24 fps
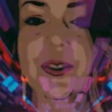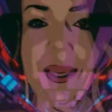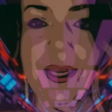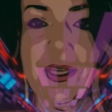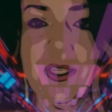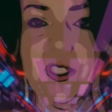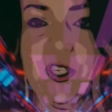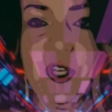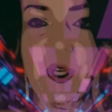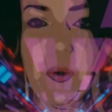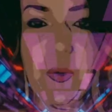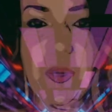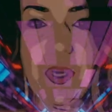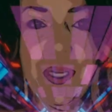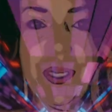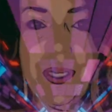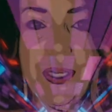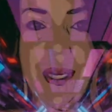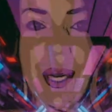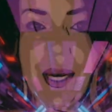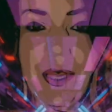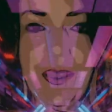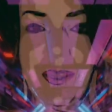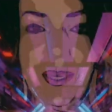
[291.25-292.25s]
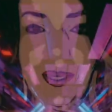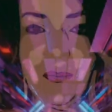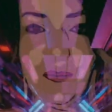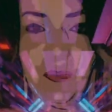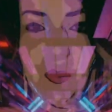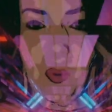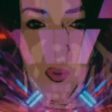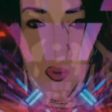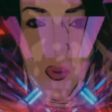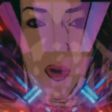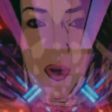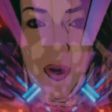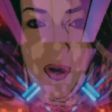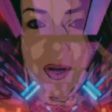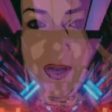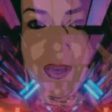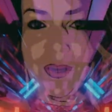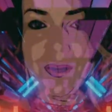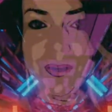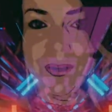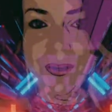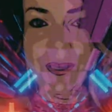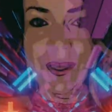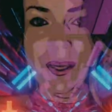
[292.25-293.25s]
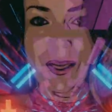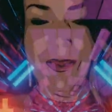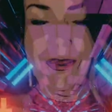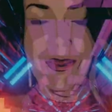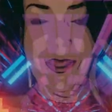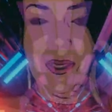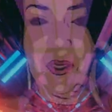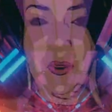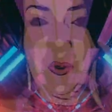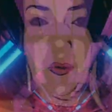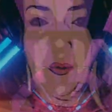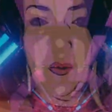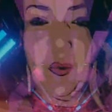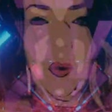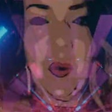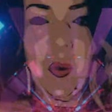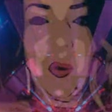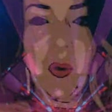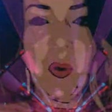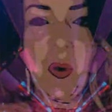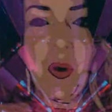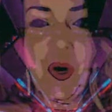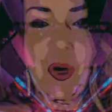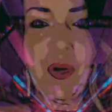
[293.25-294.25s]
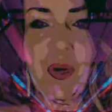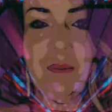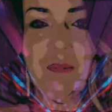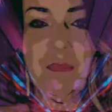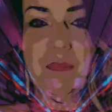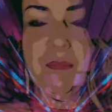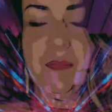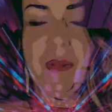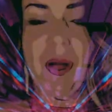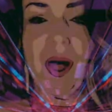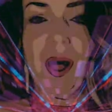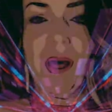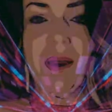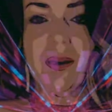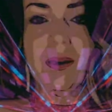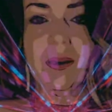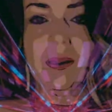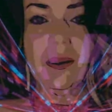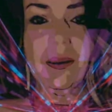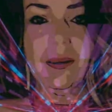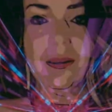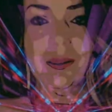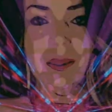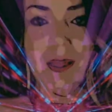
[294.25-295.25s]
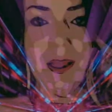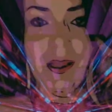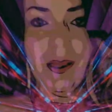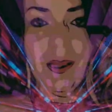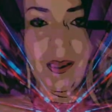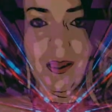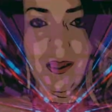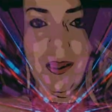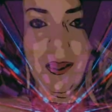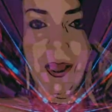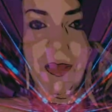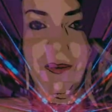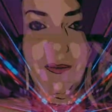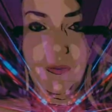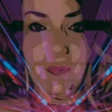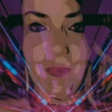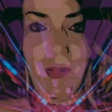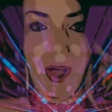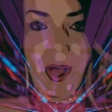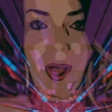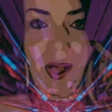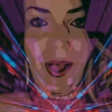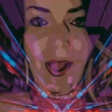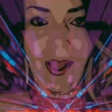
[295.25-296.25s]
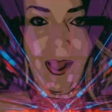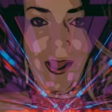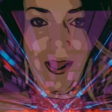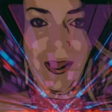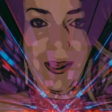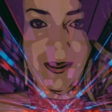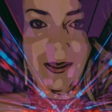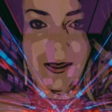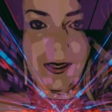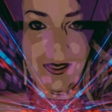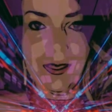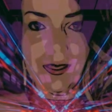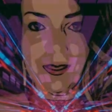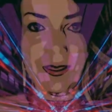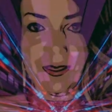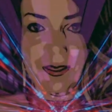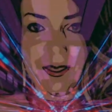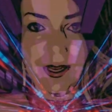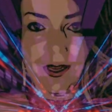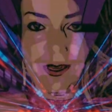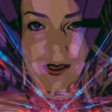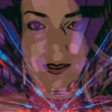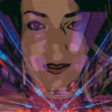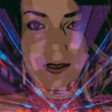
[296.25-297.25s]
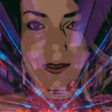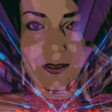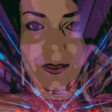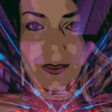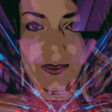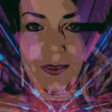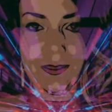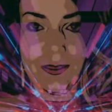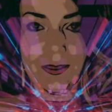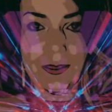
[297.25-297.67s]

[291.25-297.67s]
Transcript: and you were nothing more than a warm puddle of mindlessness.